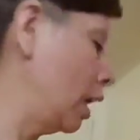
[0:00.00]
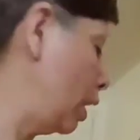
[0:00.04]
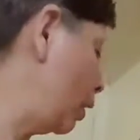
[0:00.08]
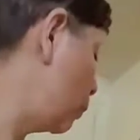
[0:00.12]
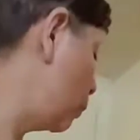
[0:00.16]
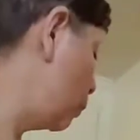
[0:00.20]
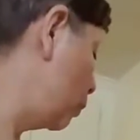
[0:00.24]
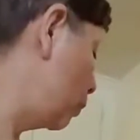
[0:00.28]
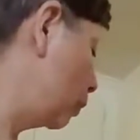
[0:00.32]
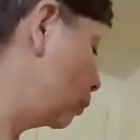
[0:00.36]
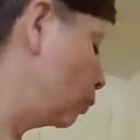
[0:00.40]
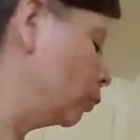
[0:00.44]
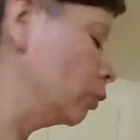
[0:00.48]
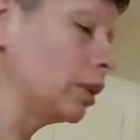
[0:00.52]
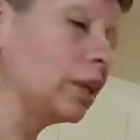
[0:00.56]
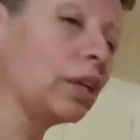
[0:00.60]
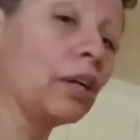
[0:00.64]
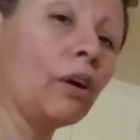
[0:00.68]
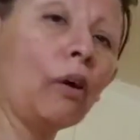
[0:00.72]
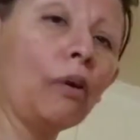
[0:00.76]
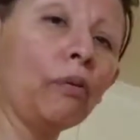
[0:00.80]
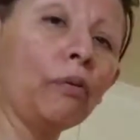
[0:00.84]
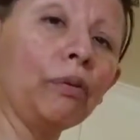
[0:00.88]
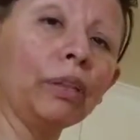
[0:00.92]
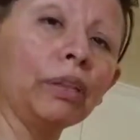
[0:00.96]
I will do
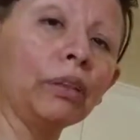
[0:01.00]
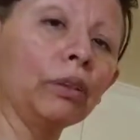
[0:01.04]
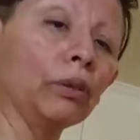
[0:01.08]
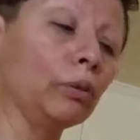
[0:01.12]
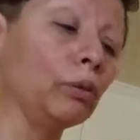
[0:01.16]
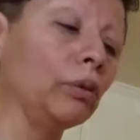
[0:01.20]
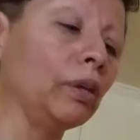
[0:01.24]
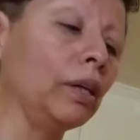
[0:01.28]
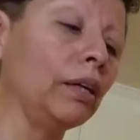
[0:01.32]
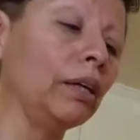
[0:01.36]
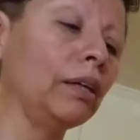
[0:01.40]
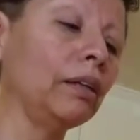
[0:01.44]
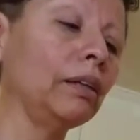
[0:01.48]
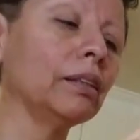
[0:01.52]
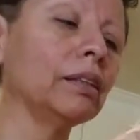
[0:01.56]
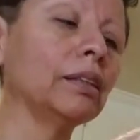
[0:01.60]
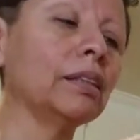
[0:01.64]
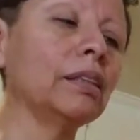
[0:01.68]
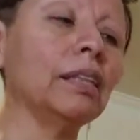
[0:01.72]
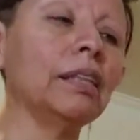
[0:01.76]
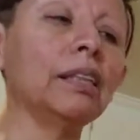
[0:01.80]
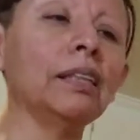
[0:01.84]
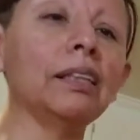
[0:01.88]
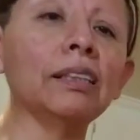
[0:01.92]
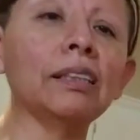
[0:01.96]
the oven today.
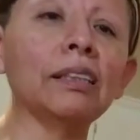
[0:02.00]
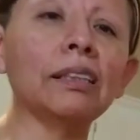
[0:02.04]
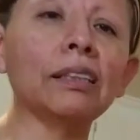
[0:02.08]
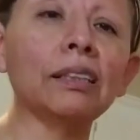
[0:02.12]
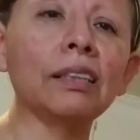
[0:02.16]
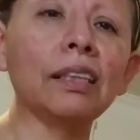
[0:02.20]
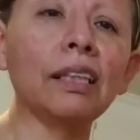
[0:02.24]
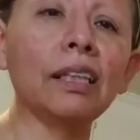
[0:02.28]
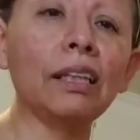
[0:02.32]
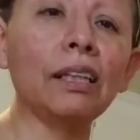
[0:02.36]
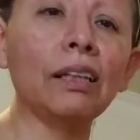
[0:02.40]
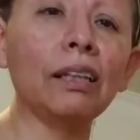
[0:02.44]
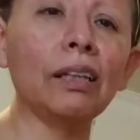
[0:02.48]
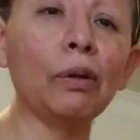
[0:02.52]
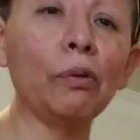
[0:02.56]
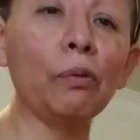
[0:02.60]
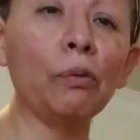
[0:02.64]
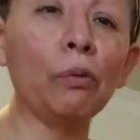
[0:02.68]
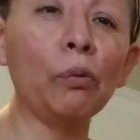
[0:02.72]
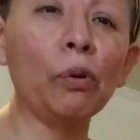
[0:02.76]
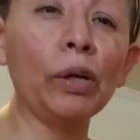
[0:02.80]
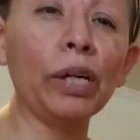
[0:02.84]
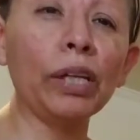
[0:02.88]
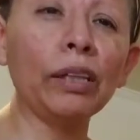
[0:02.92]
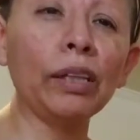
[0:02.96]
See, this is the
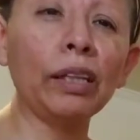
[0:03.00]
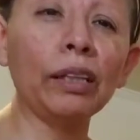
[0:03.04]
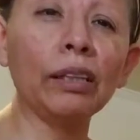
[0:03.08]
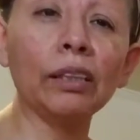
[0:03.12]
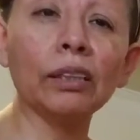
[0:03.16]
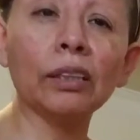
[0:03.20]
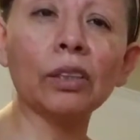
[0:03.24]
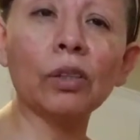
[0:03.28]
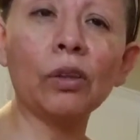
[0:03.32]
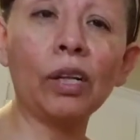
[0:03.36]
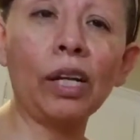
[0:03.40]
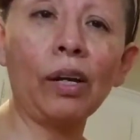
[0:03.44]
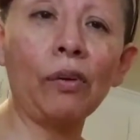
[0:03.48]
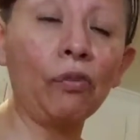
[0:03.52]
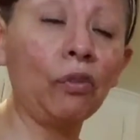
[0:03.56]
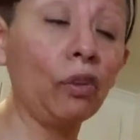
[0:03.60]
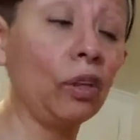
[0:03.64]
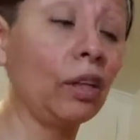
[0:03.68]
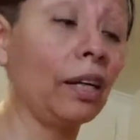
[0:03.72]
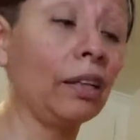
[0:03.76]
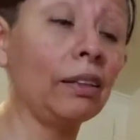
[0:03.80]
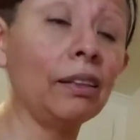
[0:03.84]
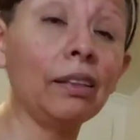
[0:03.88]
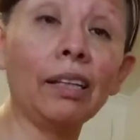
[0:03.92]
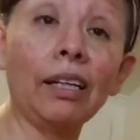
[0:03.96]
way that it's gonna
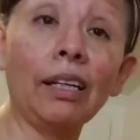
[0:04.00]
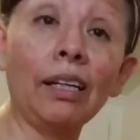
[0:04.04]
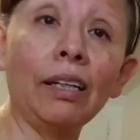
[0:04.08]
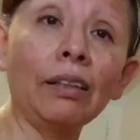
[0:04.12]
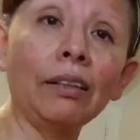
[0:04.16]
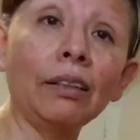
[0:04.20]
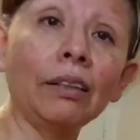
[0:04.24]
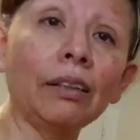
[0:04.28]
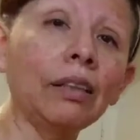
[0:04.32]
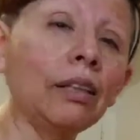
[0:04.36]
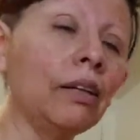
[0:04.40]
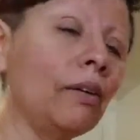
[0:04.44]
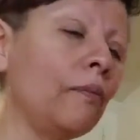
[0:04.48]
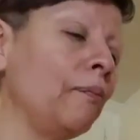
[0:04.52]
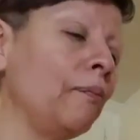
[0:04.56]
be at the end.